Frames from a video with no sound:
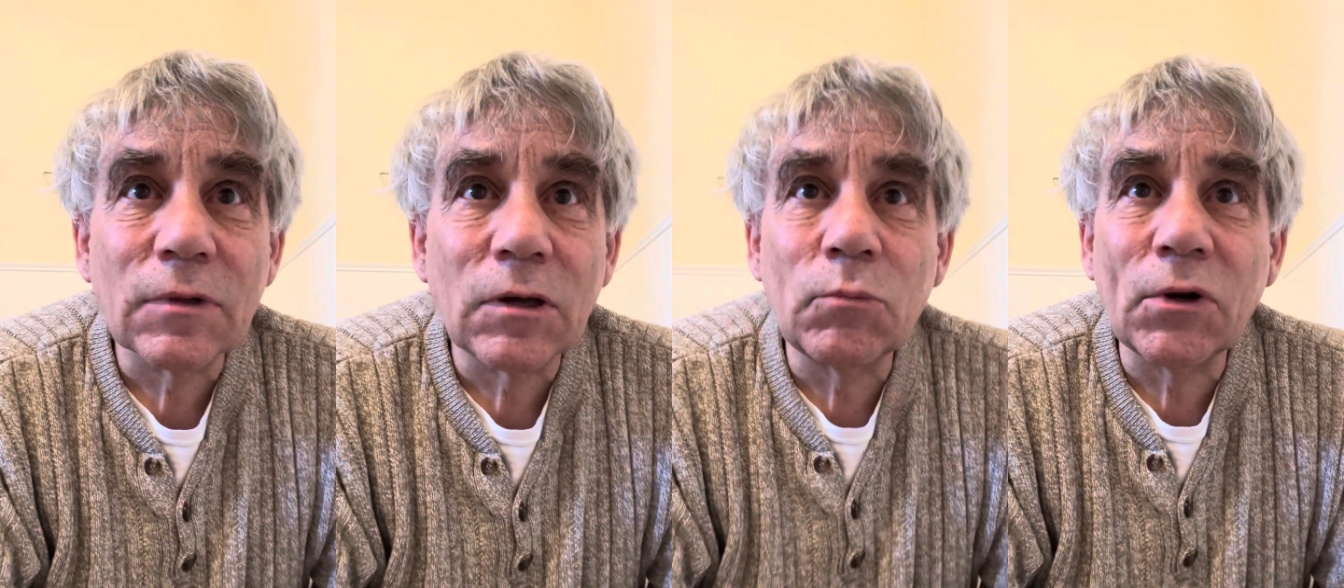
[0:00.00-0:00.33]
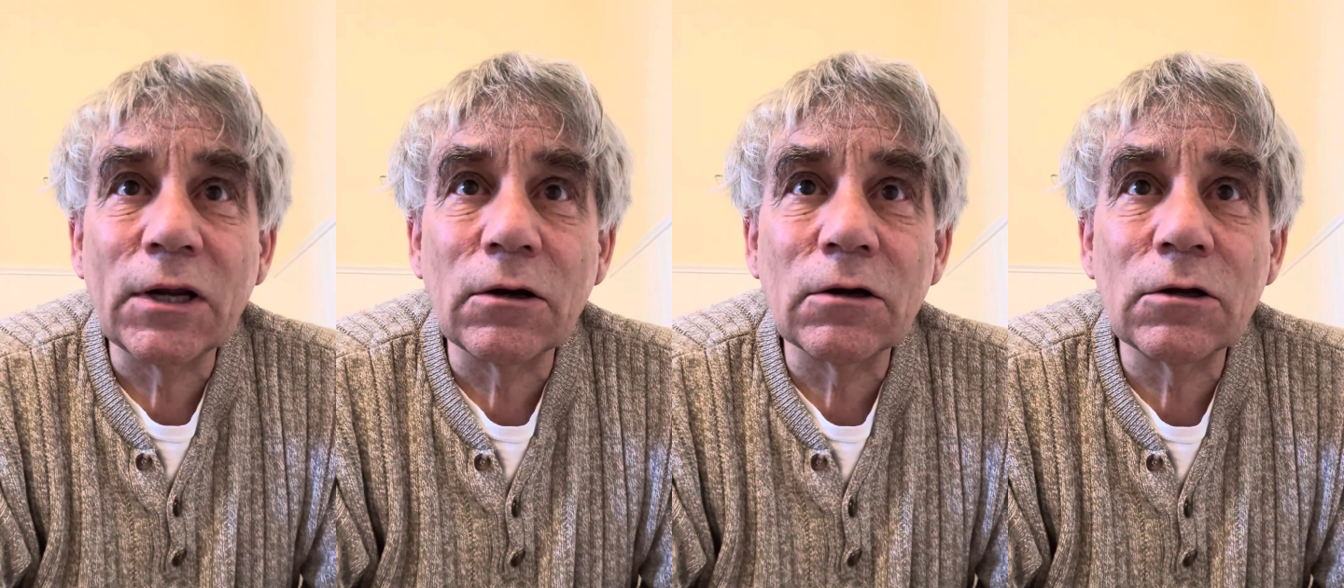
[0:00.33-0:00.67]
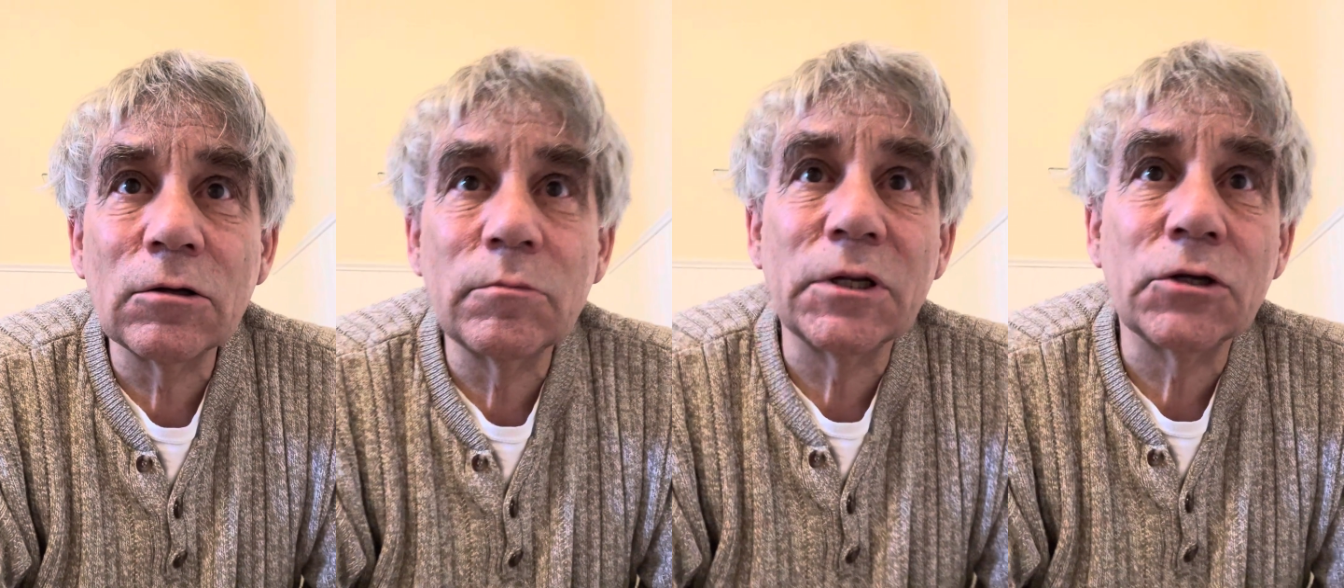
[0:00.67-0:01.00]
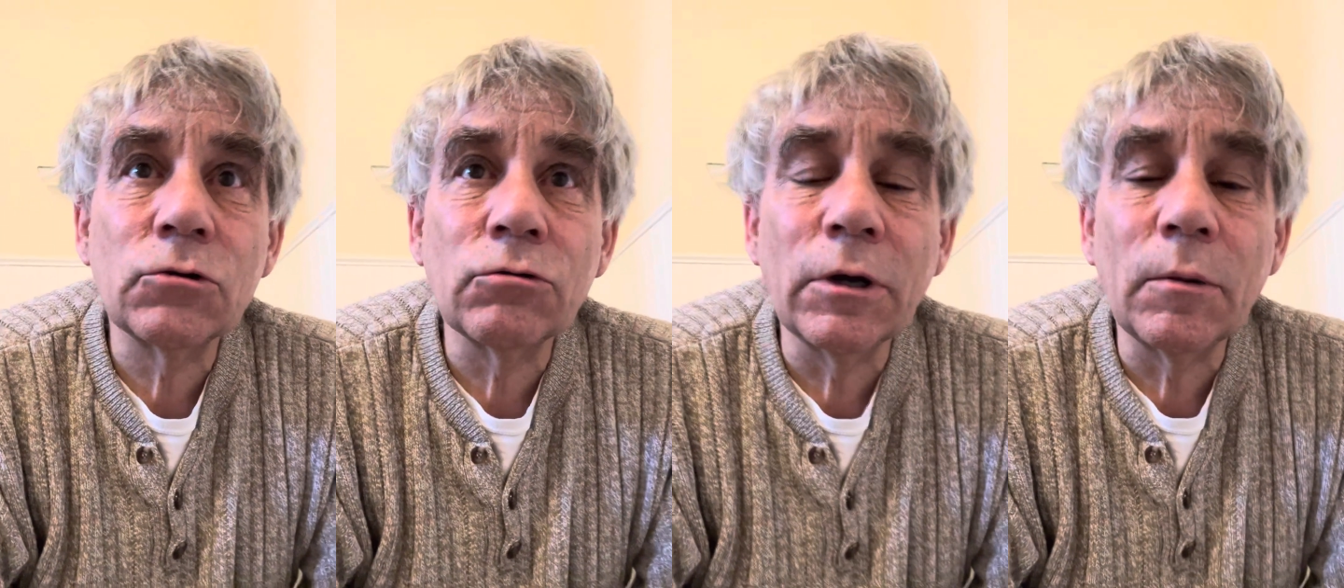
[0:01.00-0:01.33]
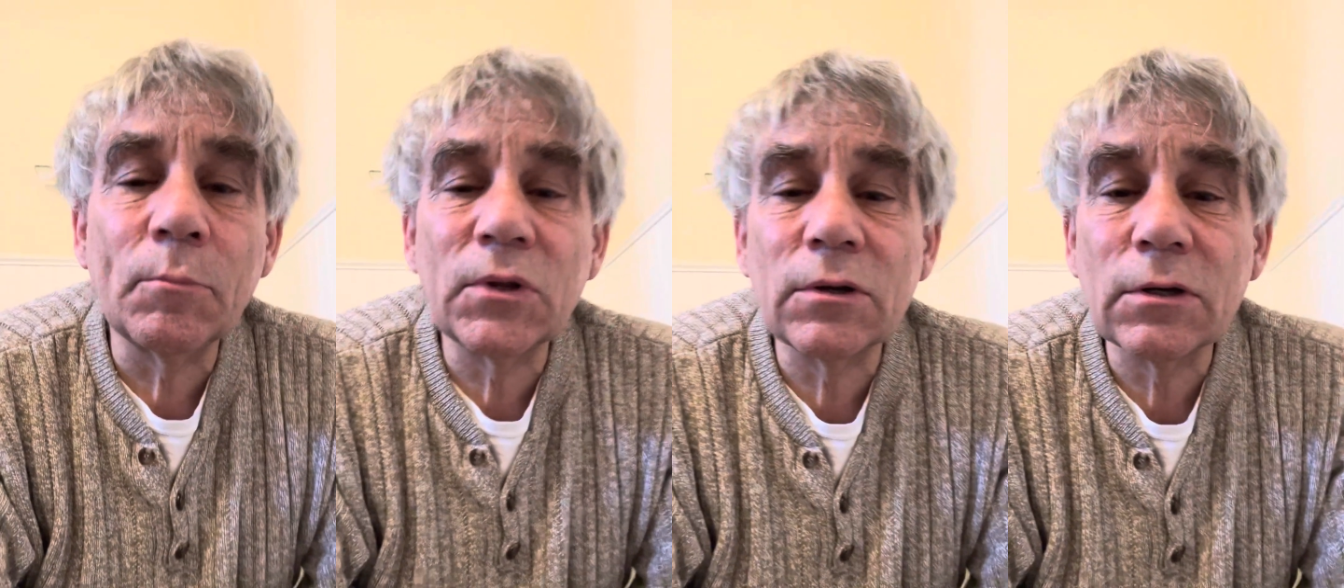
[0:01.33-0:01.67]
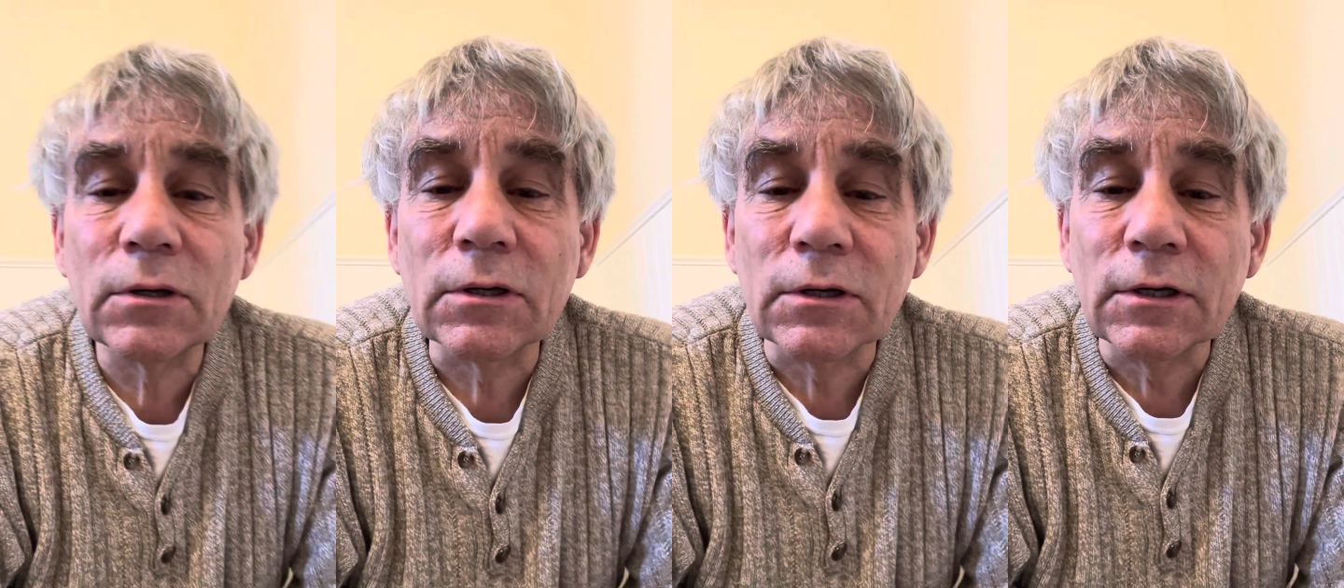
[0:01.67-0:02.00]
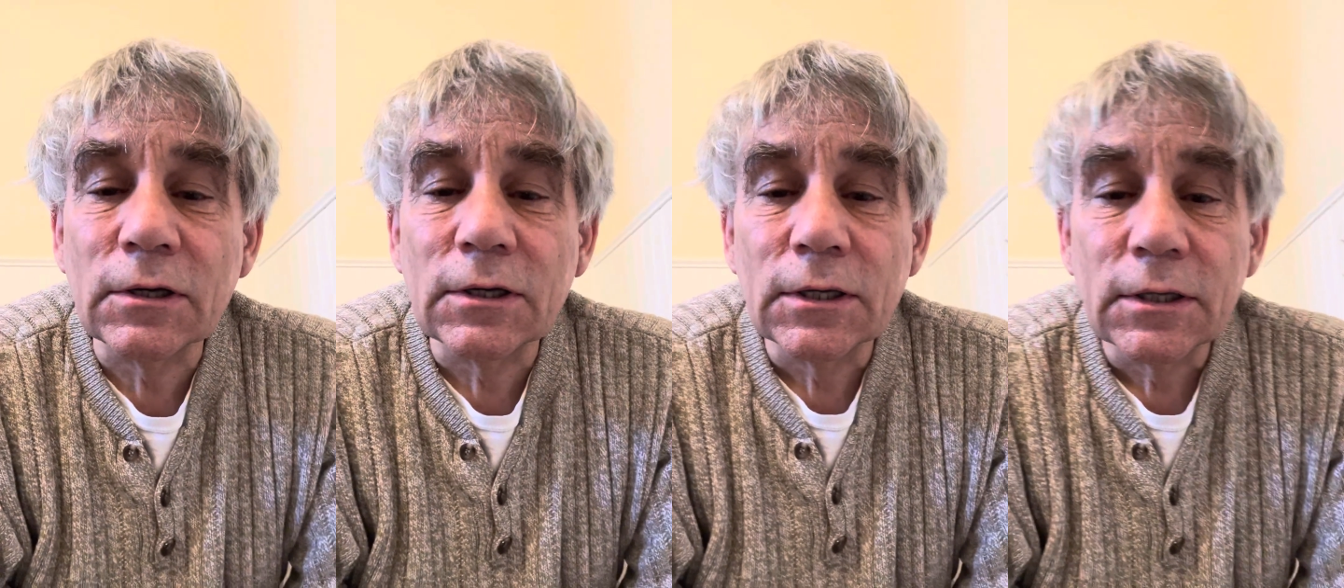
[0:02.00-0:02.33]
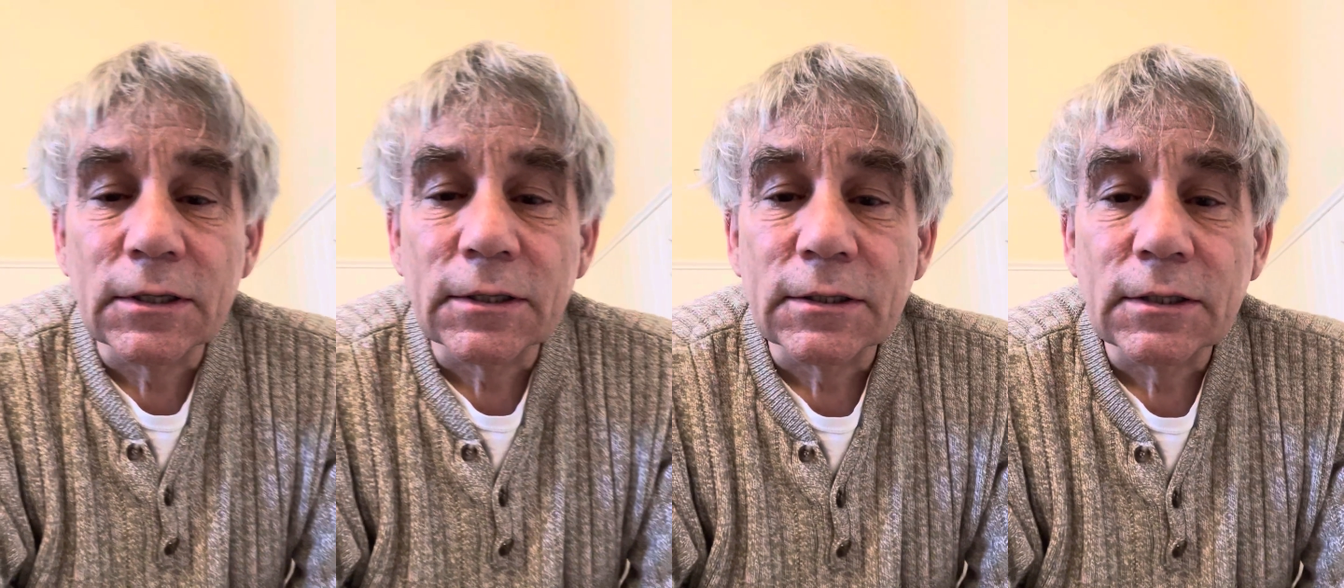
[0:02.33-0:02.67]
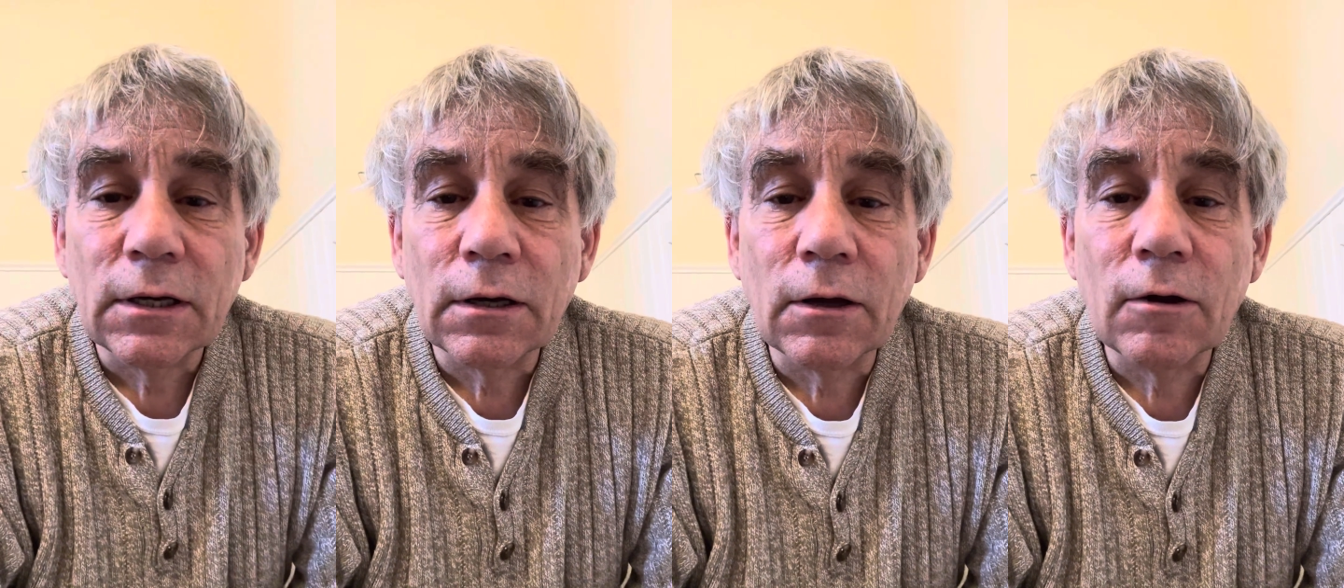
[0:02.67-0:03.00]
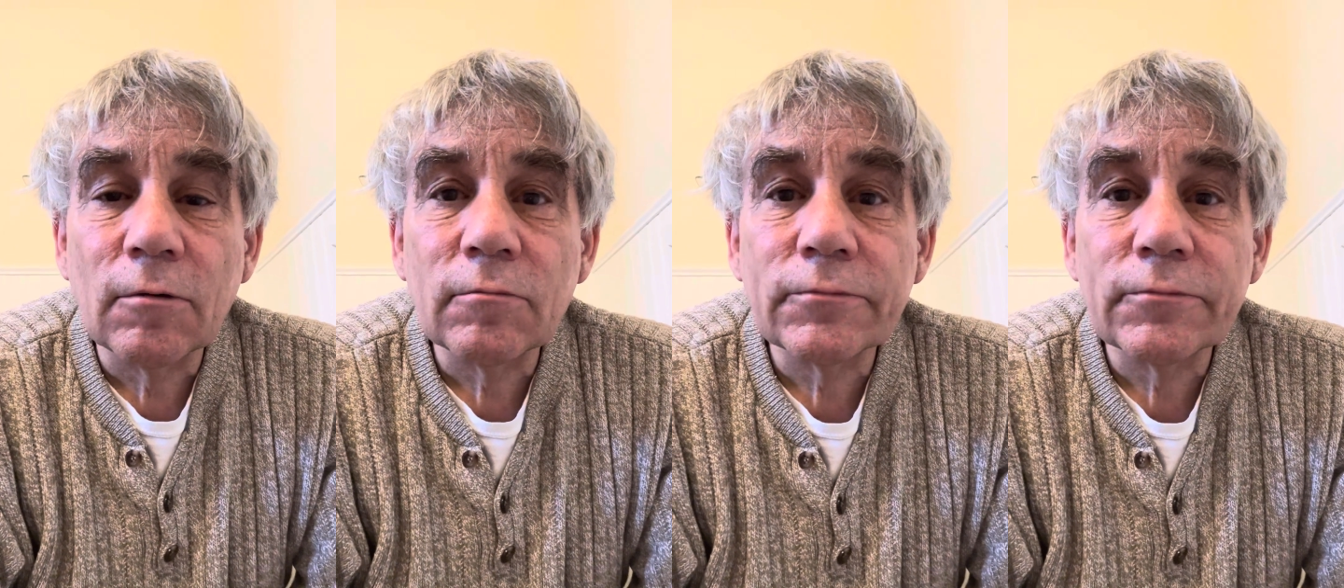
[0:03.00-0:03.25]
breaker could be tripped. A